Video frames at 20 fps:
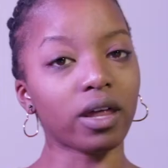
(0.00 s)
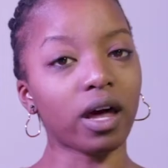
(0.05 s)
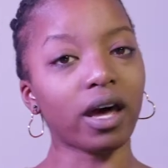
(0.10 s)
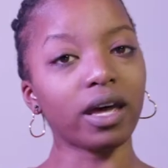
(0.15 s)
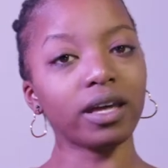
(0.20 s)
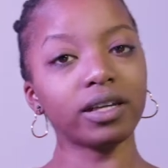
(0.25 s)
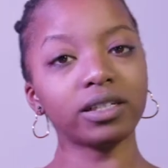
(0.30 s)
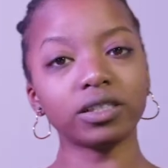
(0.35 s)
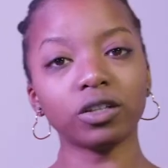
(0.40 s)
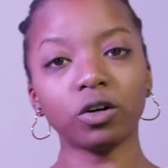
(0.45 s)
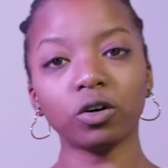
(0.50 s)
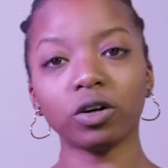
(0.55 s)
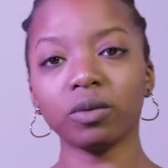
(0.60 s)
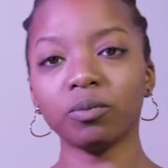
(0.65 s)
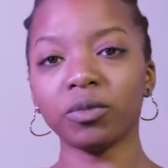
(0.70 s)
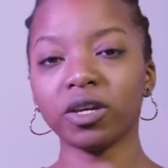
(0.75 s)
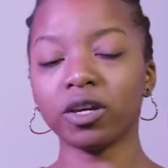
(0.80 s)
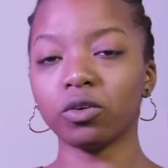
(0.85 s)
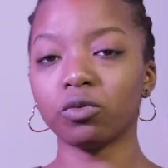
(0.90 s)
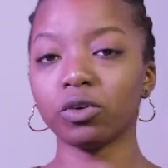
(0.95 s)
ISO
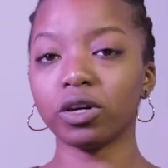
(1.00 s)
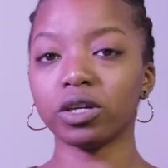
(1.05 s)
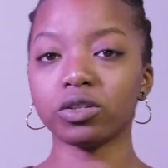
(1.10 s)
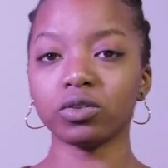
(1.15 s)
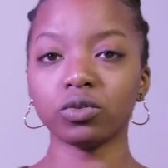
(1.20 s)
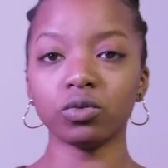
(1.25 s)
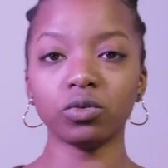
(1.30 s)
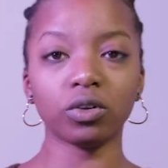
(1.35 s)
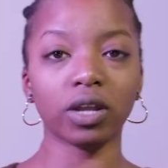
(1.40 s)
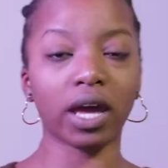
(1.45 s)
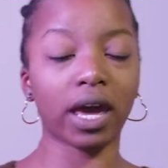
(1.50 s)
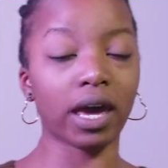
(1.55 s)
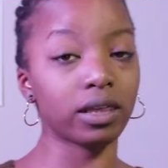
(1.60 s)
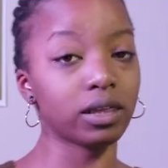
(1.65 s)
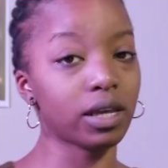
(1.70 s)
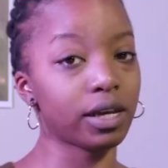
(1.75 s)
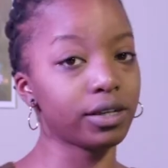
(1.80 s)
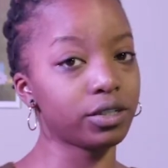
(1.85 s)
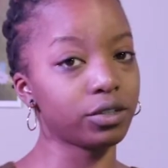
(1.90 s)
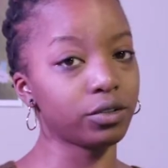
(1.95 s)
can be a great tool to add
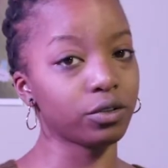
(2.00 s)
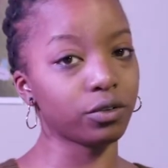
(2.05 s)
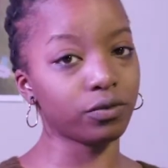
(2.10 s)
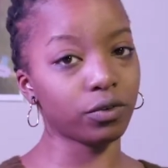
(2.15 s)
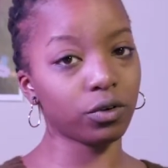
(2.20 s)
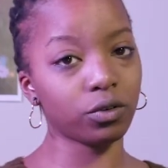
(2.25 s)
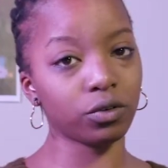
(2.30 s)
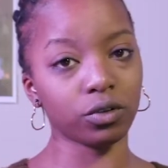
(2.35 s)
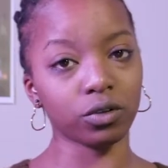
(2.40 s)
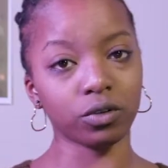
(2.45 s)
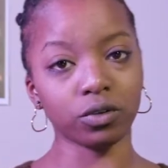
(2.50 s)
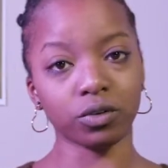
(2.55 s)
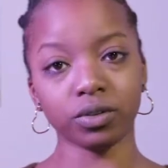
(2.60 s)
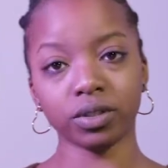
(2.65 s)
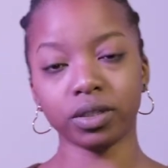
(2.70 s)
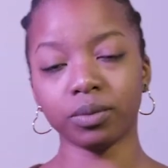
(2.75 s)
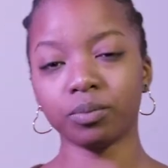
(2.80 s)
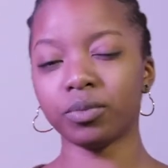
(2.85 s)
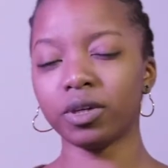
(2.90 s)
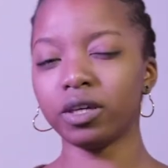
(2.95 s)
light to your
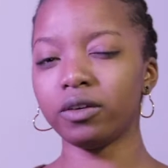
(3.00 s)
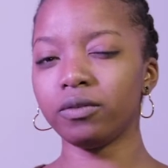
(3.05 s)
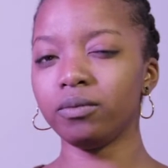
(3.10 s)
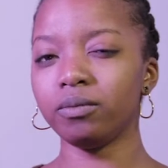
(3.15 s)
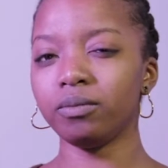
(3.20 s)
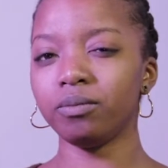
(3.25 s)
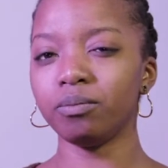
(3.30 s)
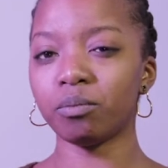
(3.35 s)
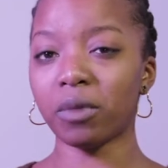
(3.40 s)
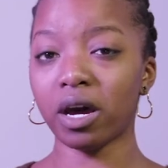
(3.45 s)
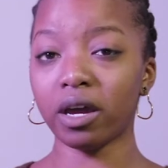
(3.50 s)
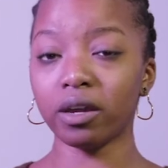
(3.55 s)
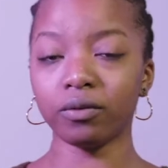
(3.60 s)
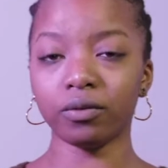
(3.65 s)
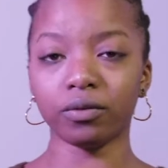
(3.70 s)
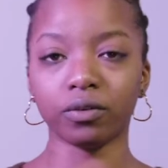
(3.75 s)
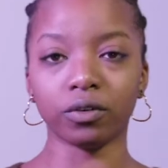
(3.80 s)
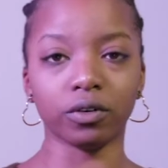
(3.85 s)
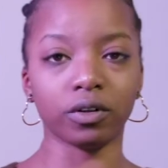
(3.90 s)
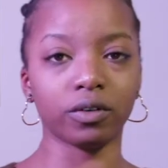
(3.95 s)
photos, be
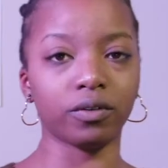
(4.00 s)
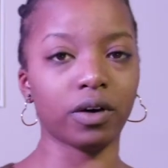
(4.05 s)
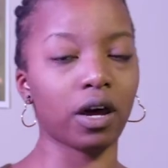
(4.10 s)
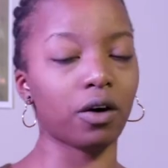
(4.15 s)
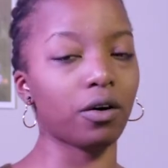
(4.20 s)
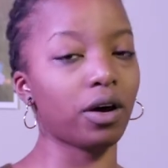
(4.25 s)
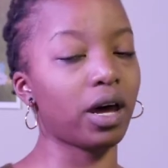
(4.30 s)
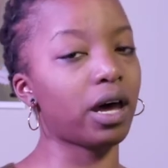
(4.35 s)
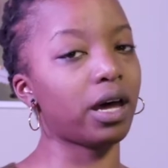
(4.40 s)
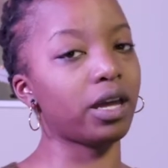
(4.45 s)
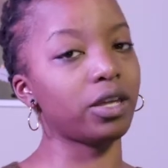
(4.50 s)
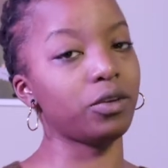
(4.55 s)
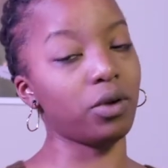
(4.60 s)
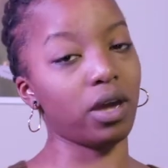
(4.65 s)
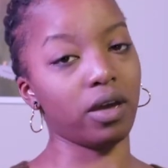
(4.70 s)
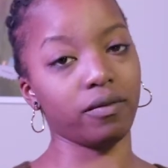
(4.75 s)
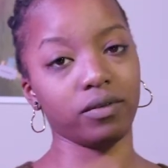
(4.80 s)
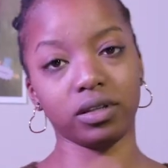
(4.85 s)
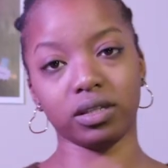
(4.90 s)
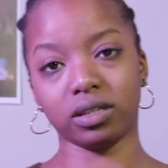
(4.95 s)
mindful of how high you have it